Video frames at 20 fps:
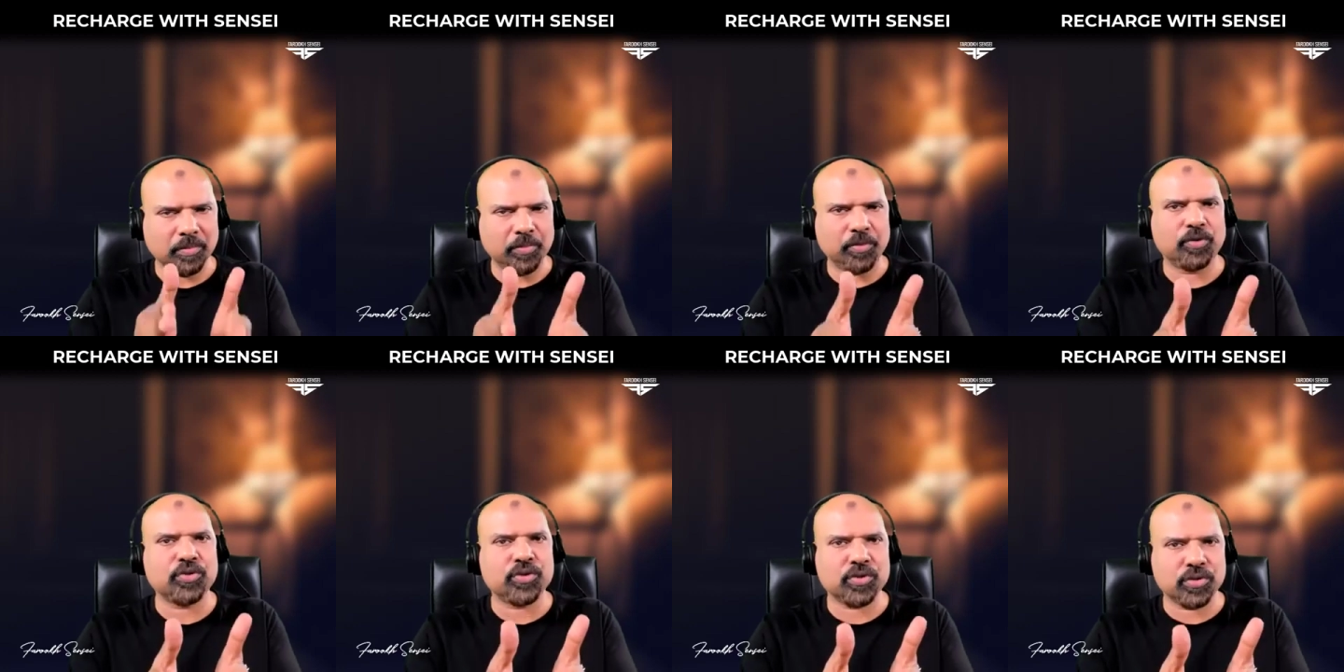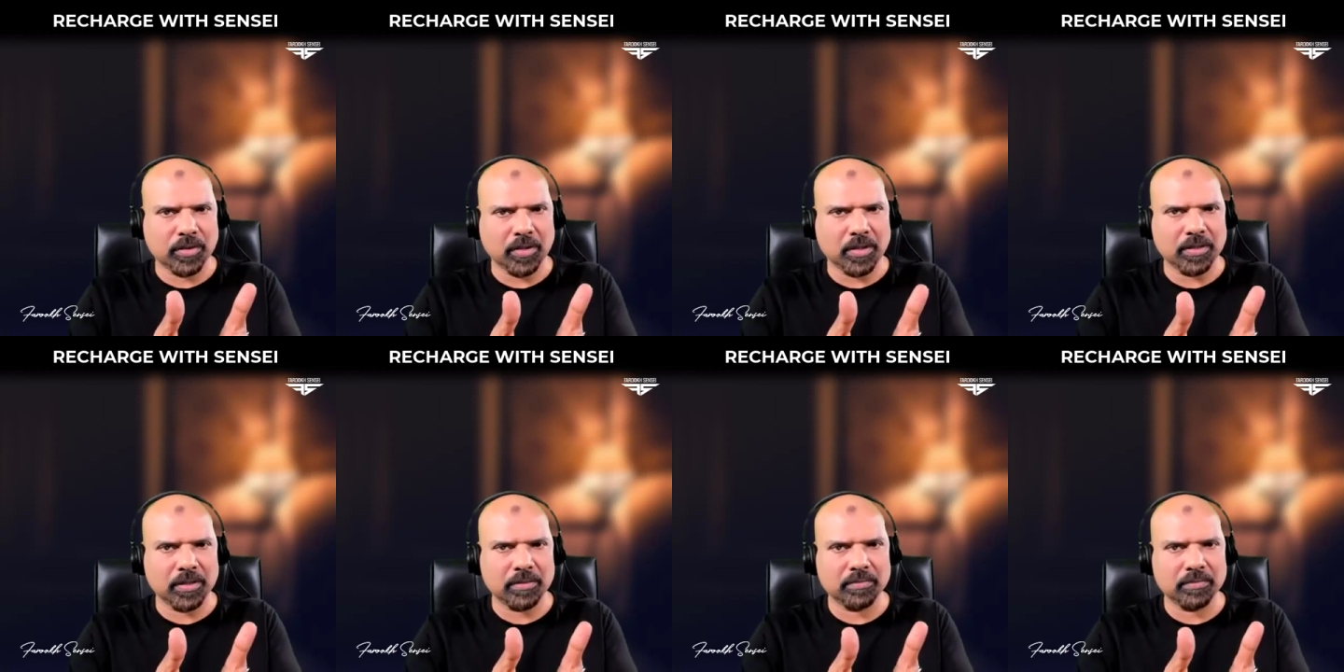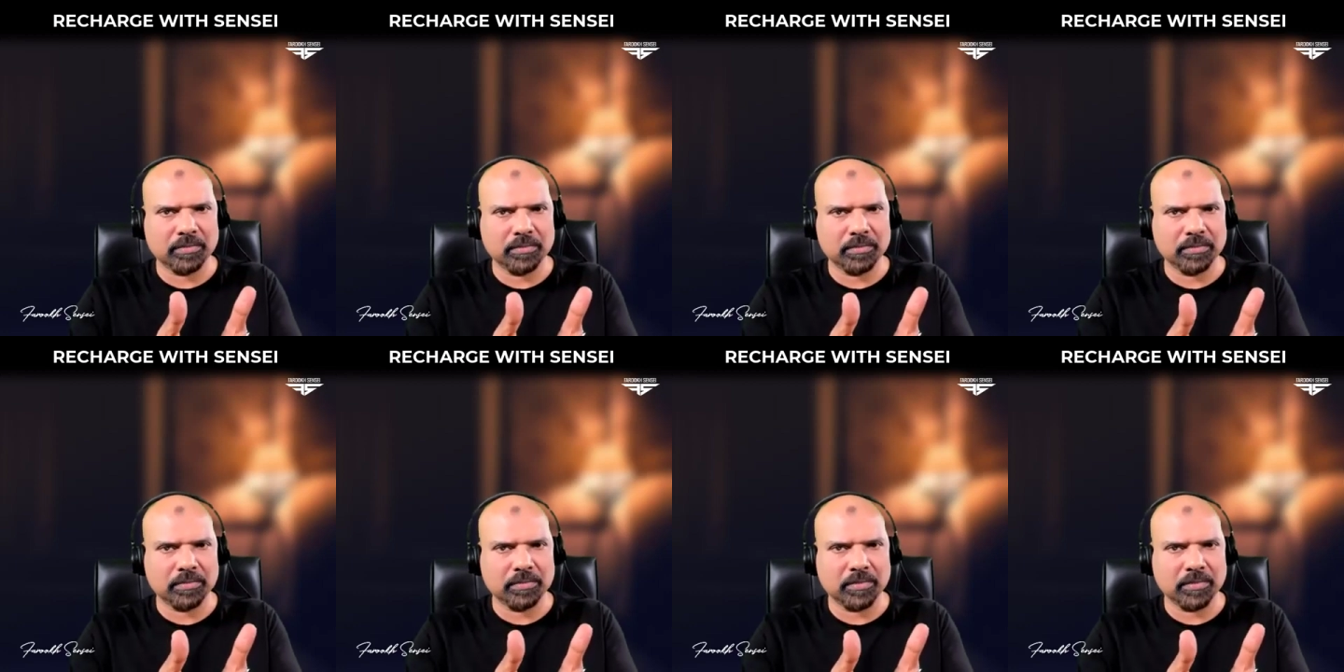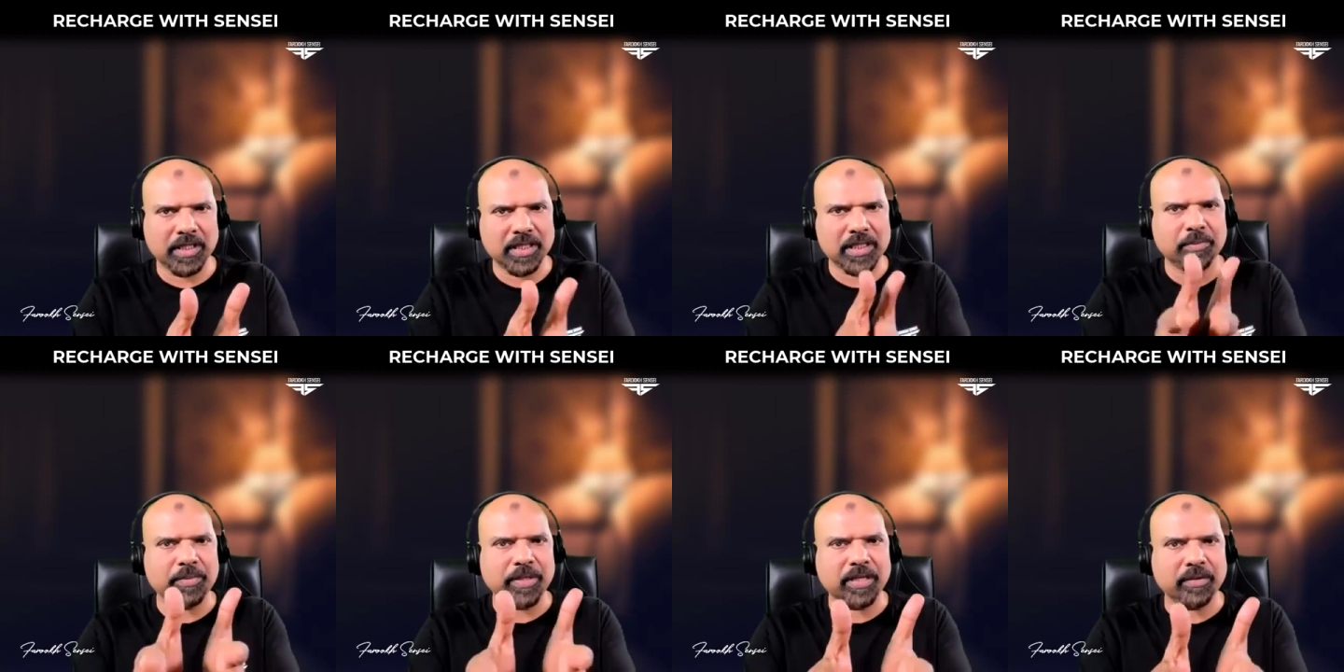bookstall.
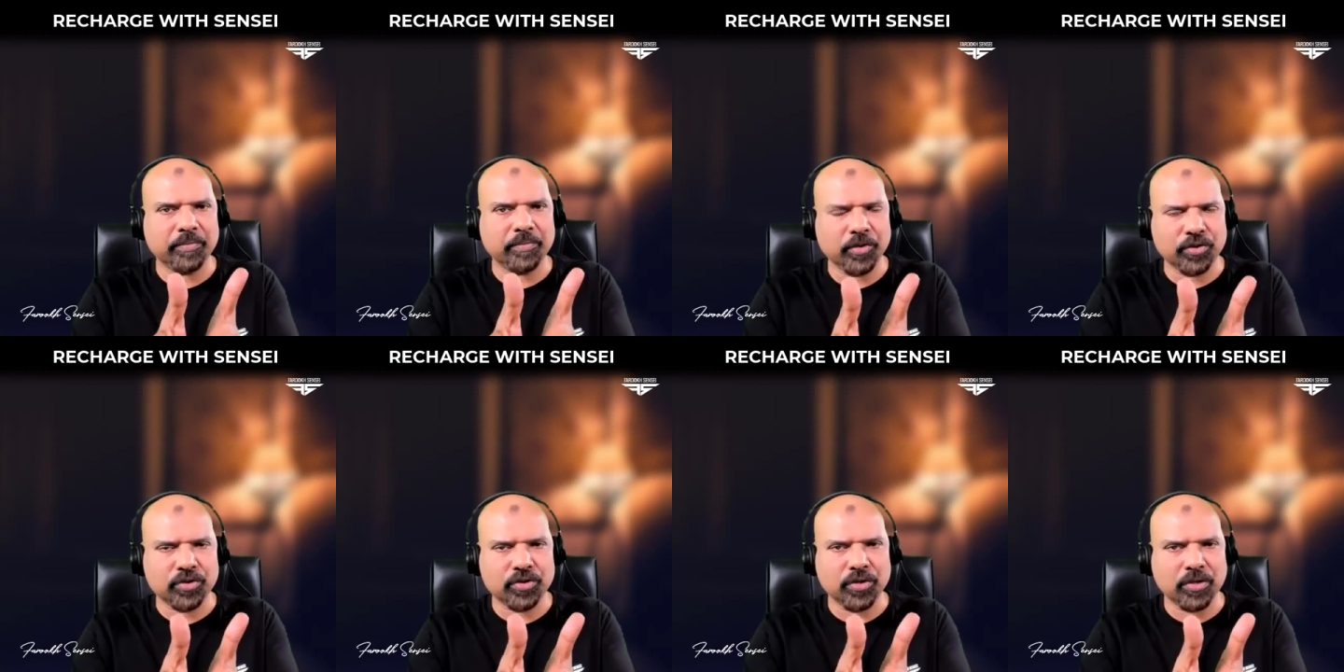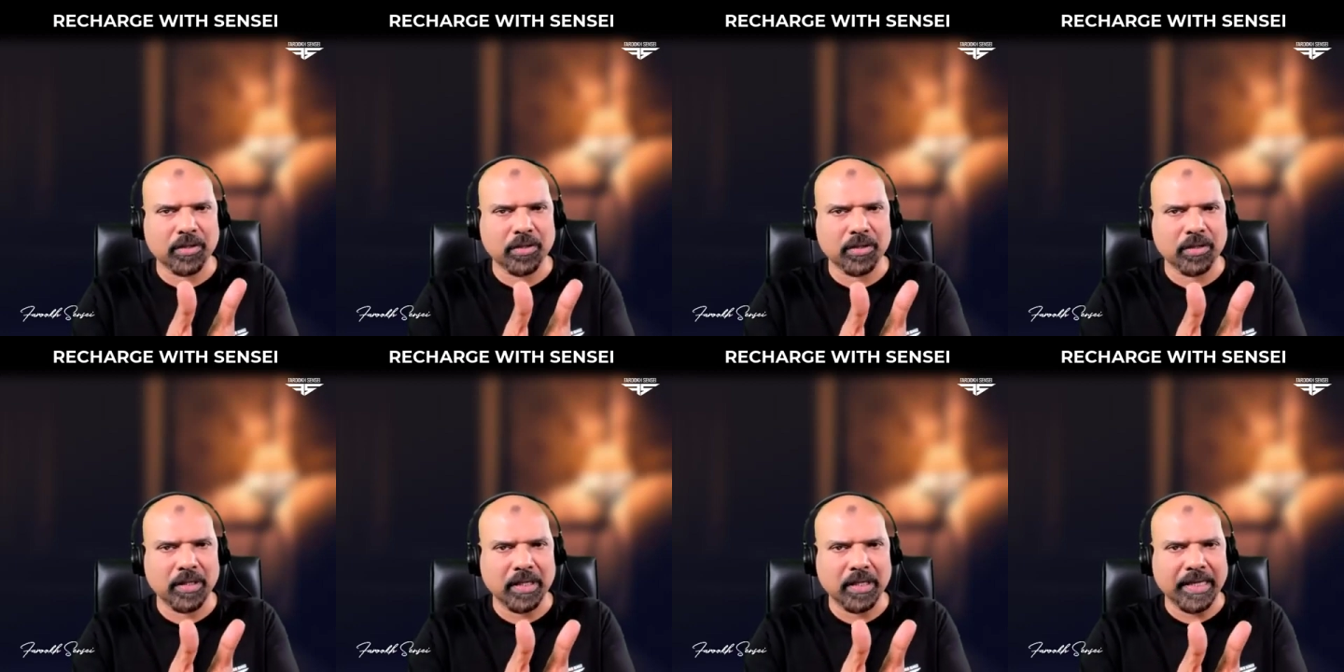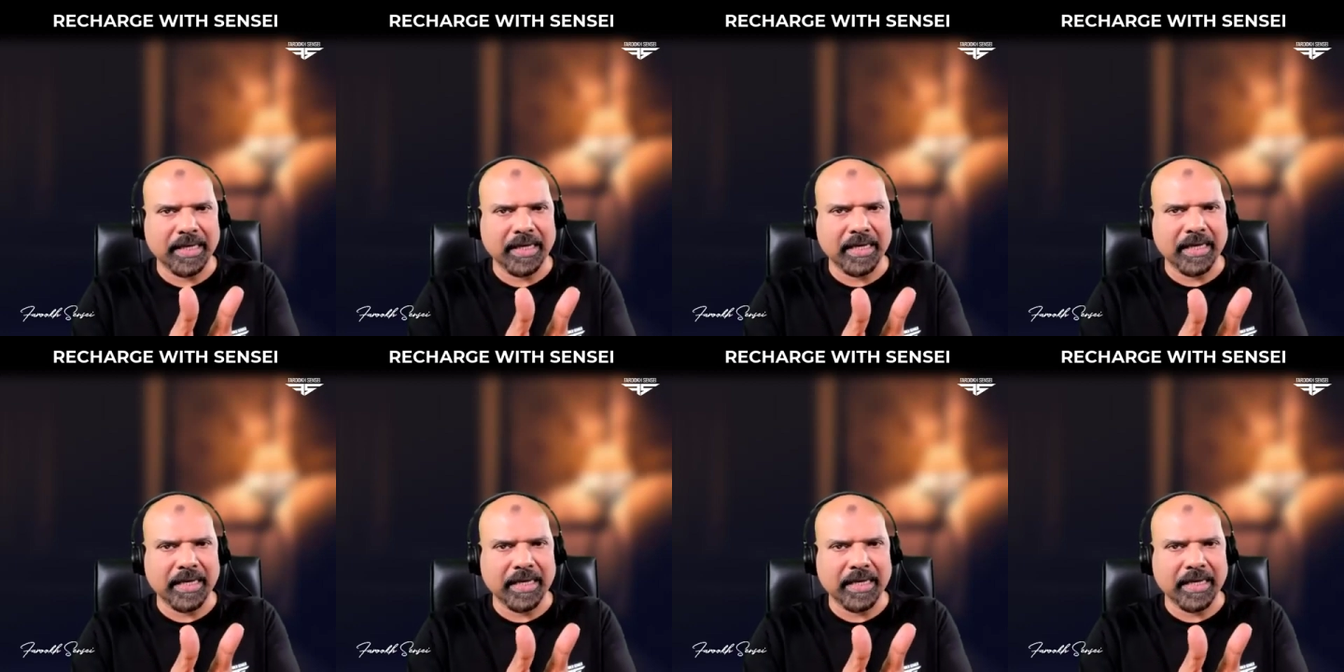It's a big bookstall,